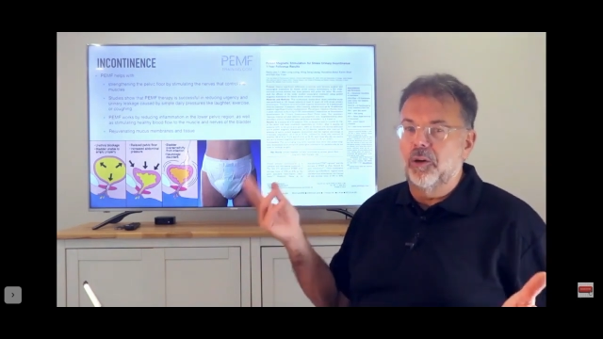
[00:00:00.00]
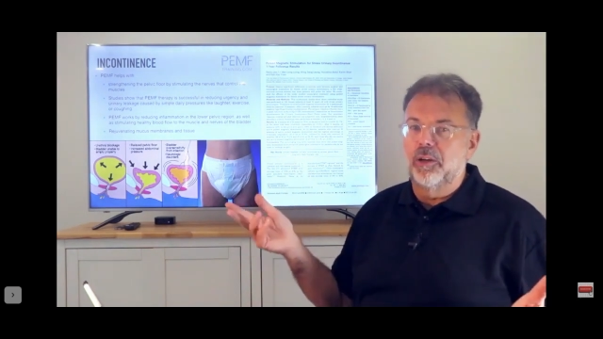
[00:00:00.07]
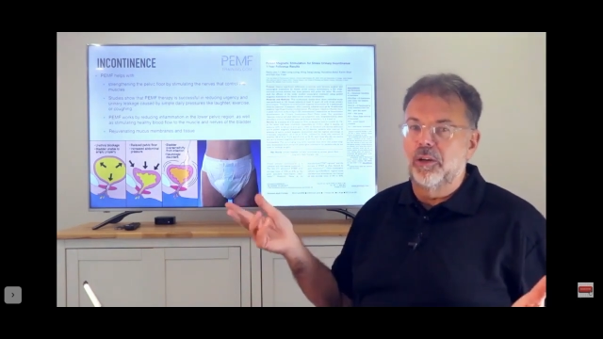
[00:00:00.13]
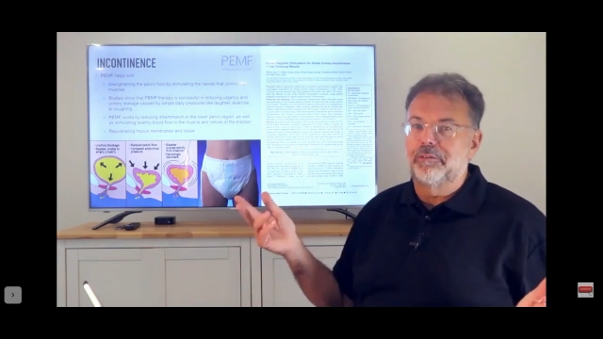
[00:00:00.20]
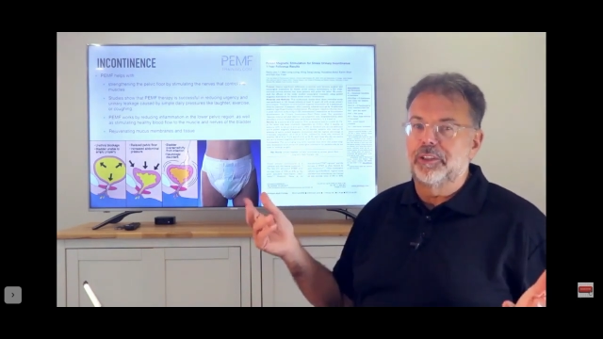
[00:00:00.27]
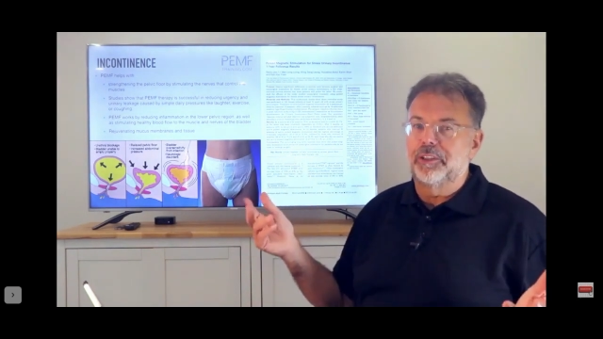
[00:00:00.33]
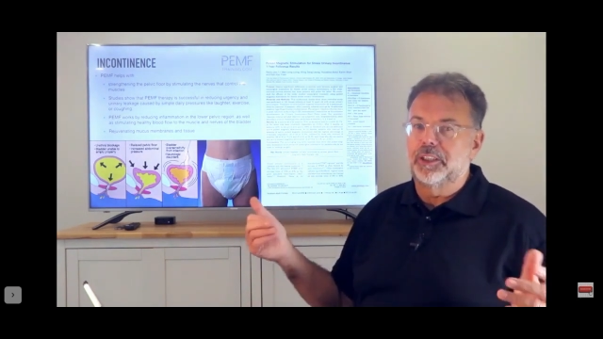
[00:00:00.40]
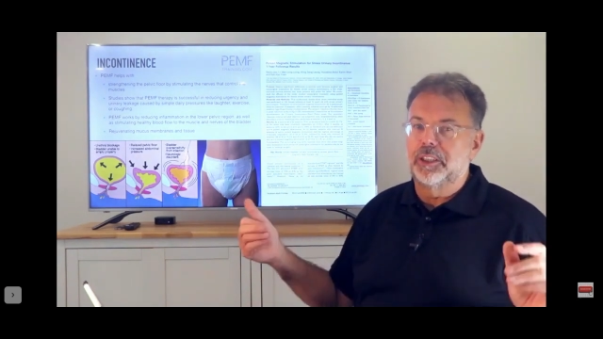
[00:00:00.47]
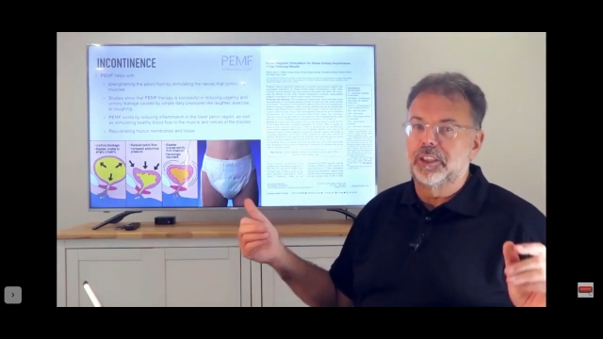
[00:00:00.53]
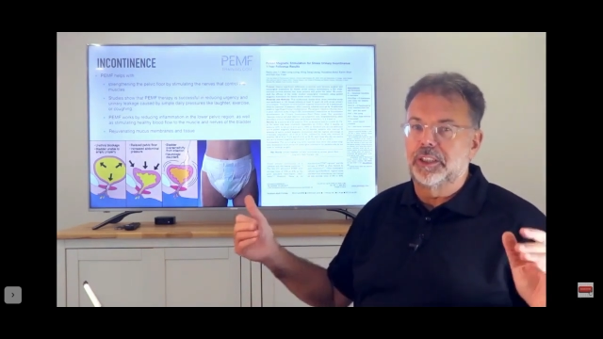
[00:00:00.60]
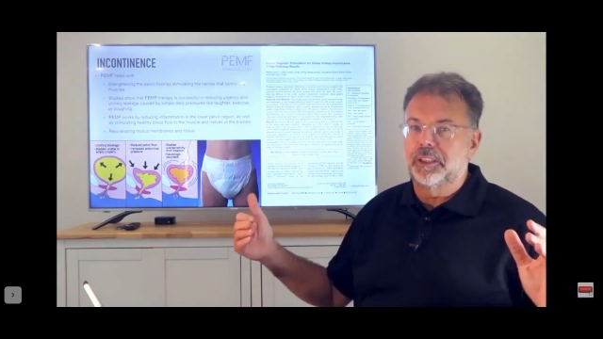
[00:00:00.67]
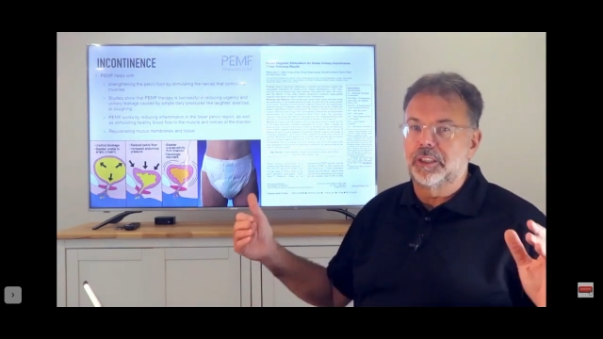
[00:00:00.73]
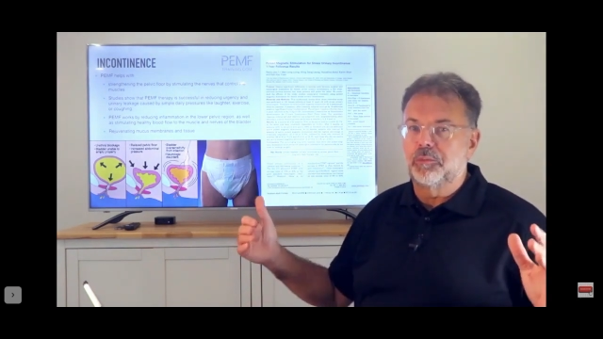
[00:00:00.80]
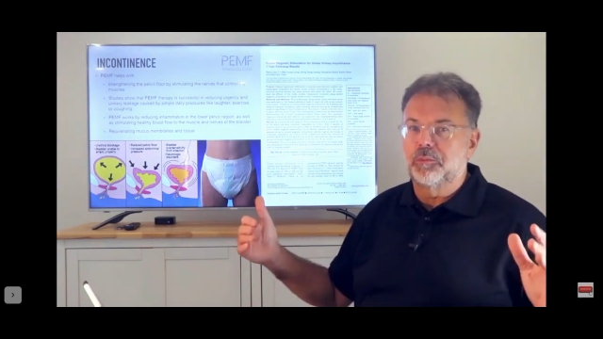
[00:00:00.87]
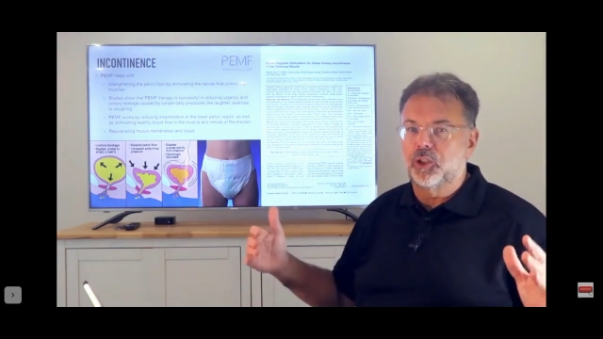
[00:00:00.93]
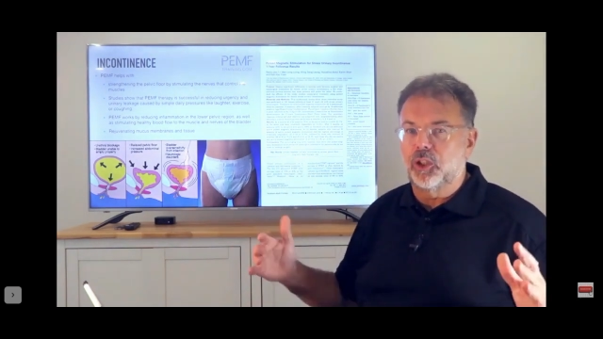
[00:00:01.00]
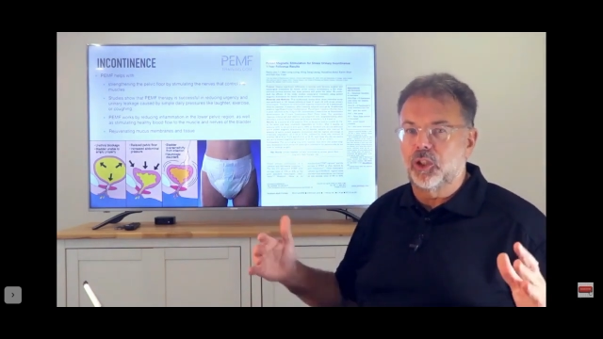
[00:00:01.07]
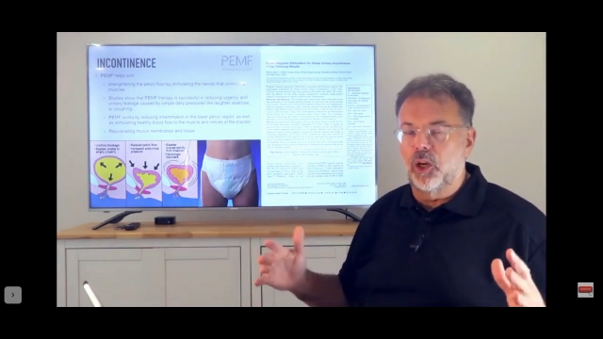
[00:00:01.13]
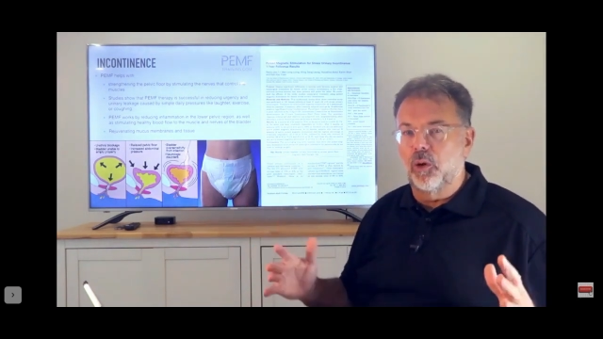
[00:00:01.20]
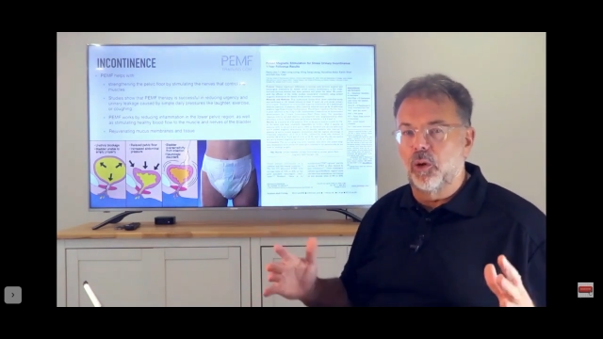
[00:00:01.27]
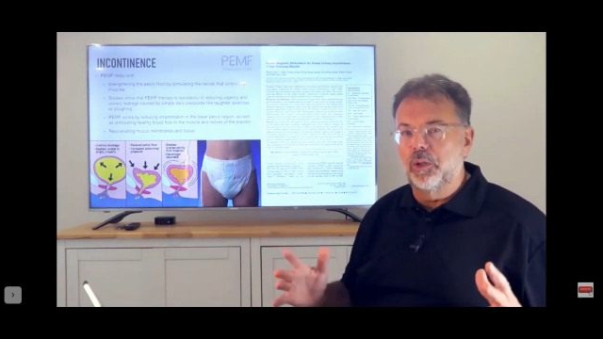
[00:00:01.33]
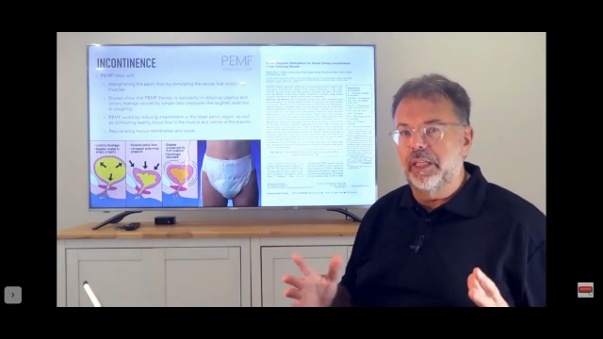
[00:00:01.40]
all of your systems
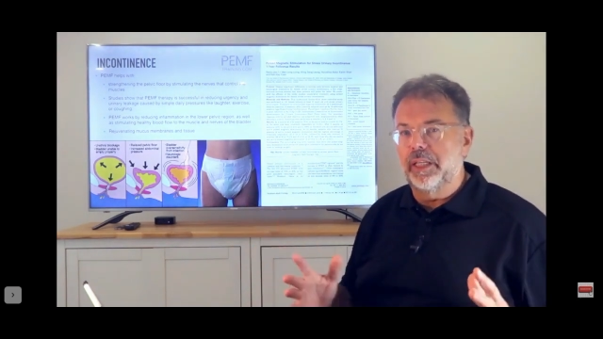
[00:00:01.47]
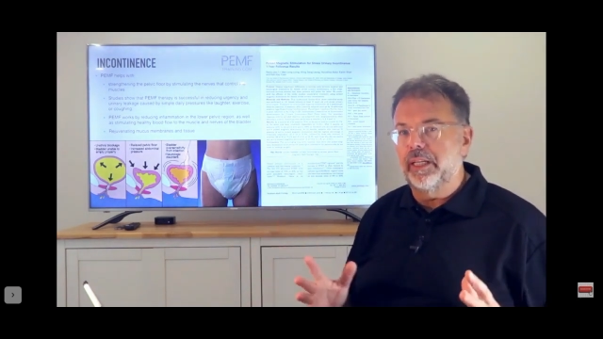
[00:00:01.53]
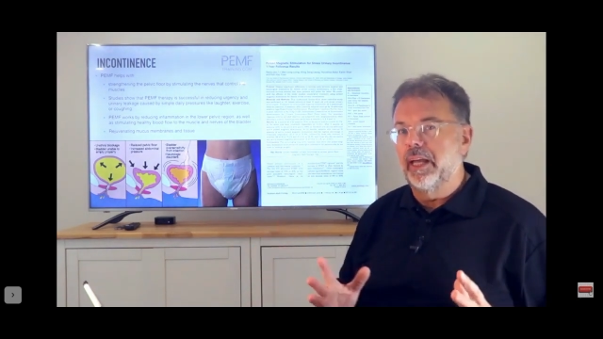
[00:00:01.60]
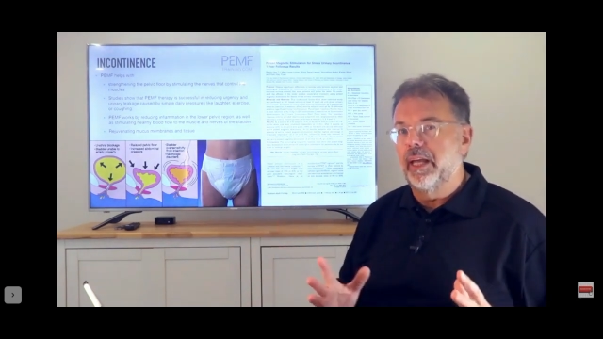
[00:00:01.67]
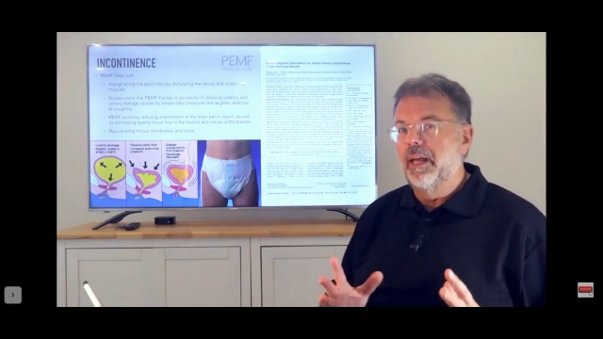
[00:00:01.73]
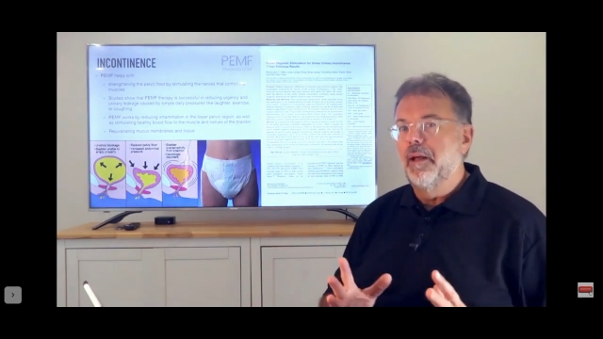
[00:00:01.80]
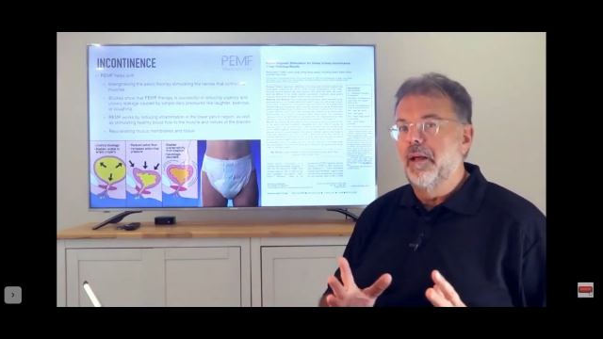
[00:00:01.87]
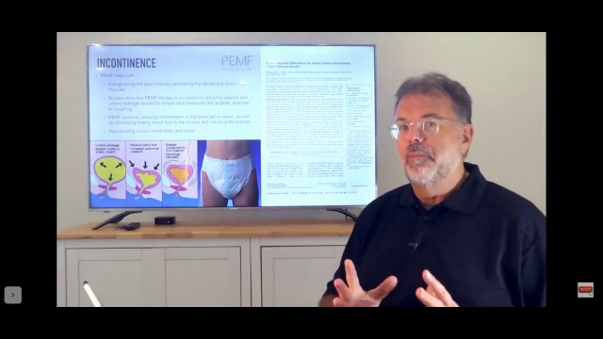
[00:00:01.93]
slowly